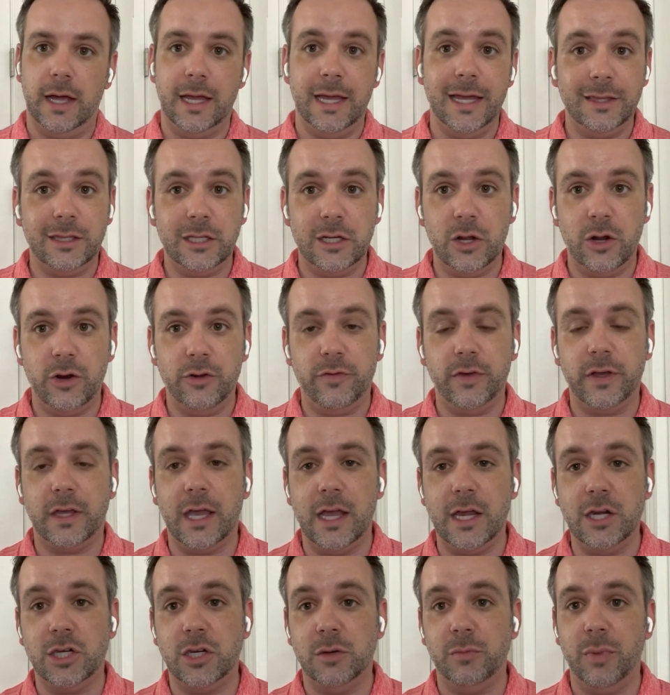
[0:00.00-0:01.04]
Hit the
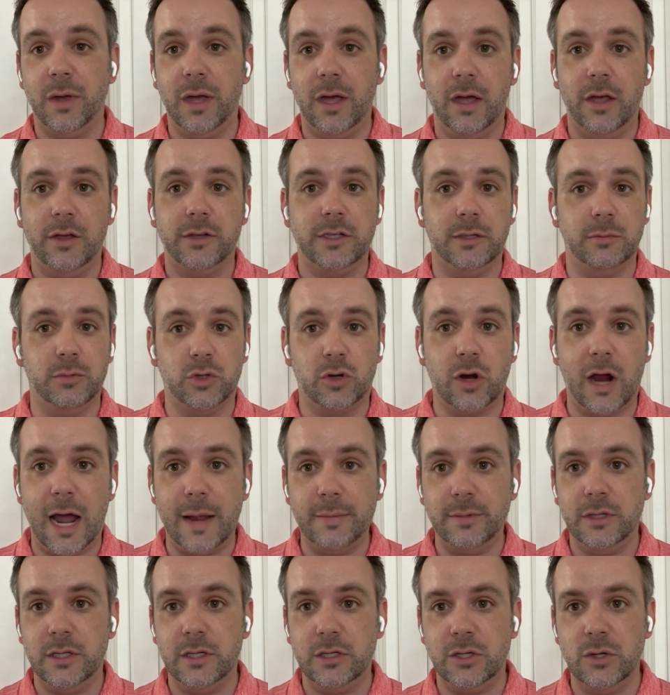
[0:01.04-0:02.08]
notification bell,
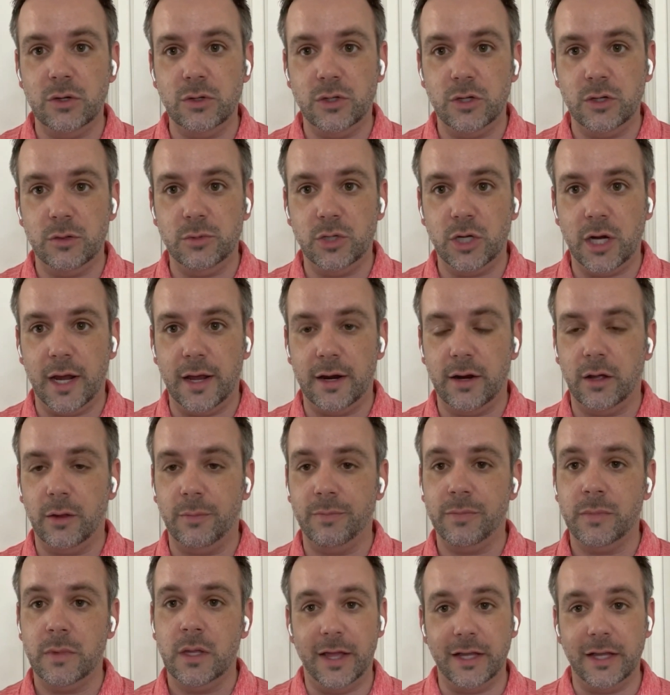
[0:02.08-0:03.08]
subscribe to this YouTube channel.